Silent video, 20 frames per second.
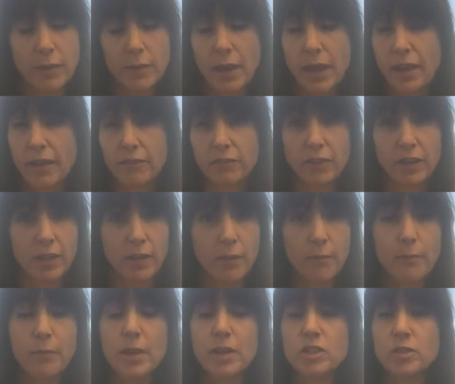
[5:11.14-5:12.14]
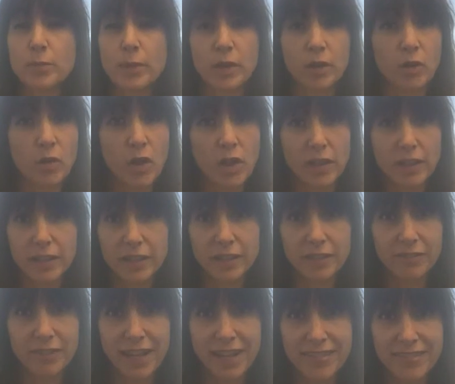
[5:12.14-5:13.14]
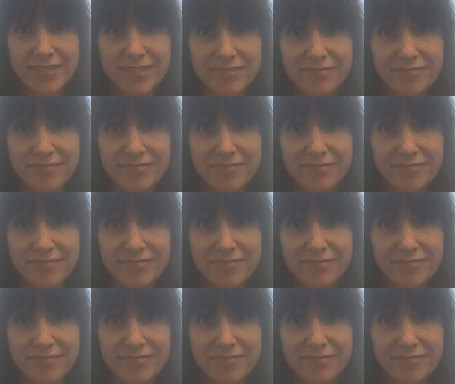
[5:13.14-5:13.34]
have a much better quality of life.